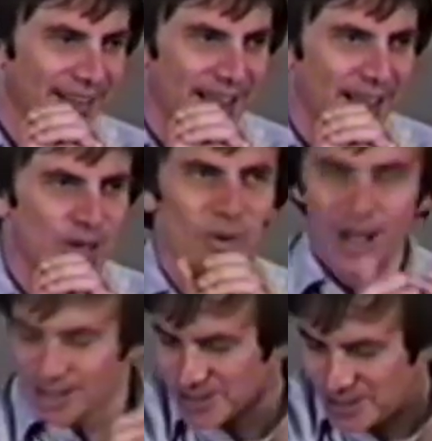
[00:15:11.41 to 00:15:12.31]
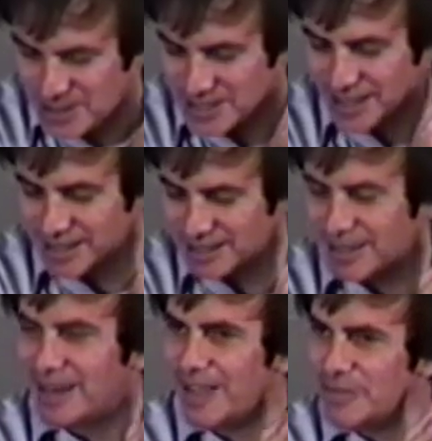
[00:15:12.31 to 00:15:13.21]
And you also stated
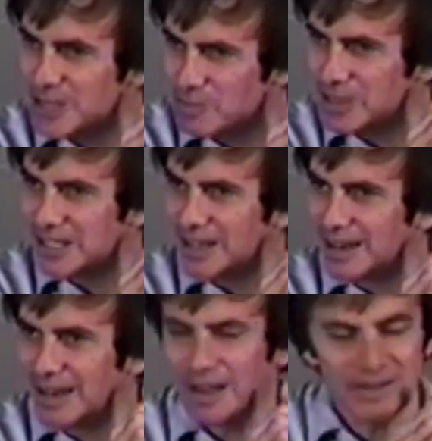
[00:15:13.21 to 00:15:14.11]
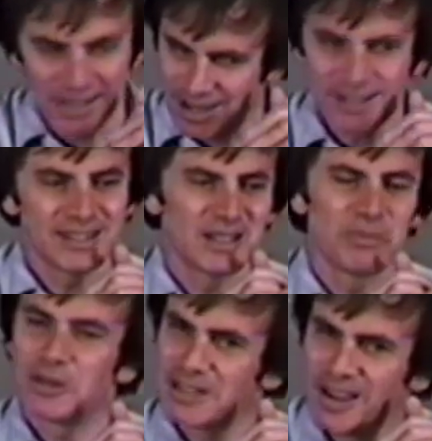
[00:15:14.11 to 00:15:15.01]
that at this particular hour, yes, the
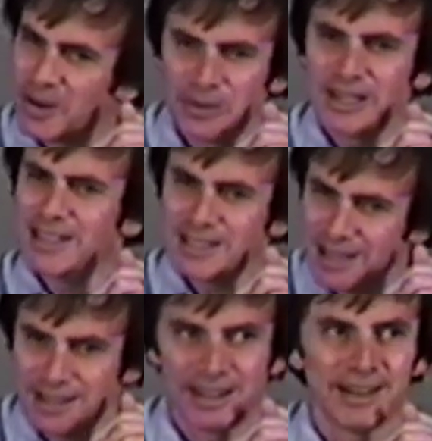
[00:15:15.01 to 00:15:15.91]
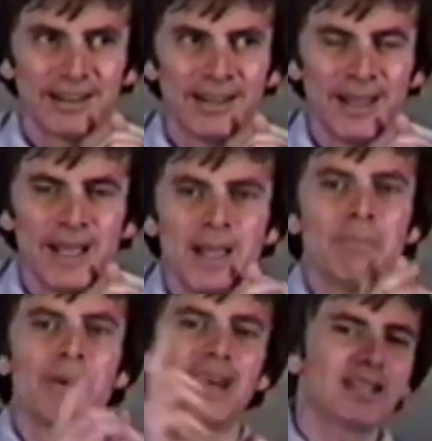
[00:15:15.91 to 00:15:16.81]
person, I already said that.
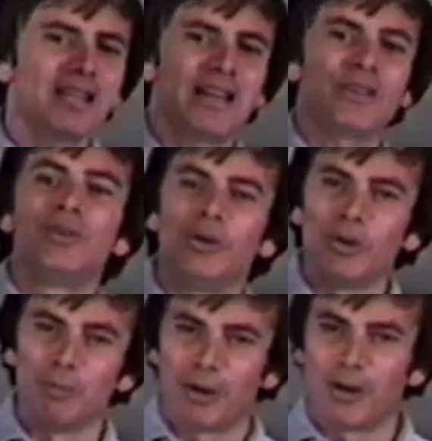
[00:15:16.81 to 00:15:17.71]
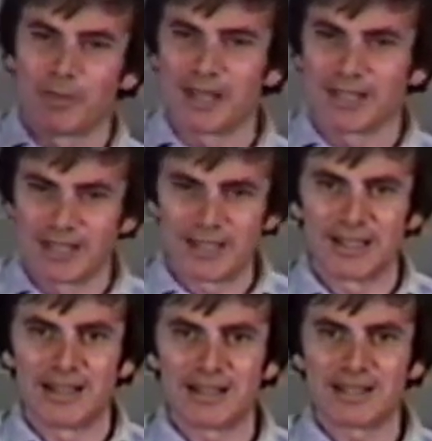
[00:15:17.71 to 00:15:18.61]
But isn't it true, Perry Mason
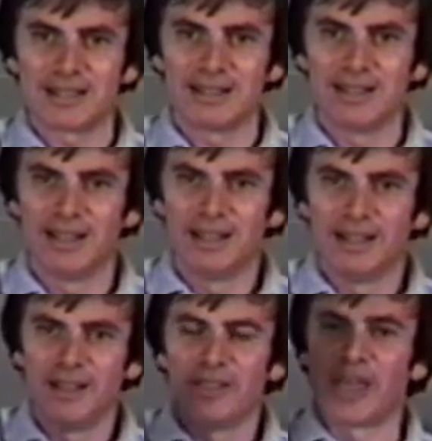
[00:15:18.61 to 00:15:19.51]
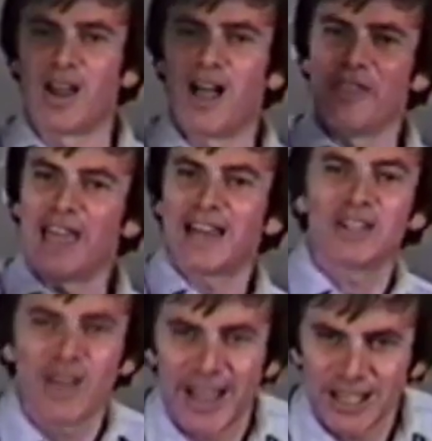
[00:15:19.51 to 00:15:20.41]
says, that on that
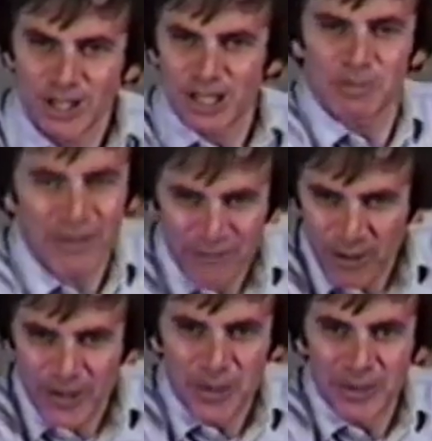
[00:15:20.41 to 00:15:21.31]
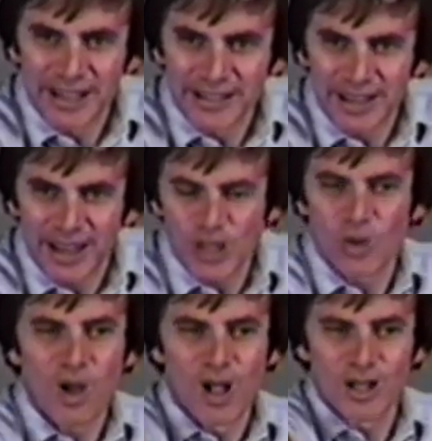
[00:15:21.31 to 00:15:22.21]
night just before you went in there, you
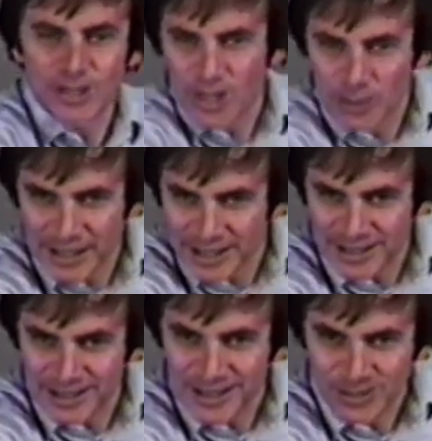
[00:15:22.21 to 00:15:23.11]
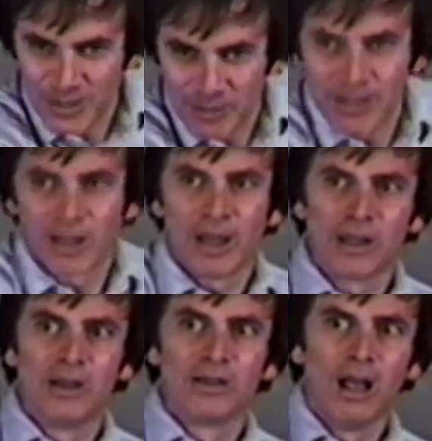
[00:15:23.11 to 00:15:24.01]
also went into this room? The guy
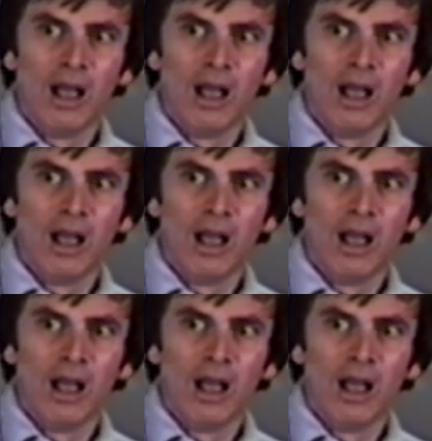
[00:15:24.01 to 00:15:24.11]
goes,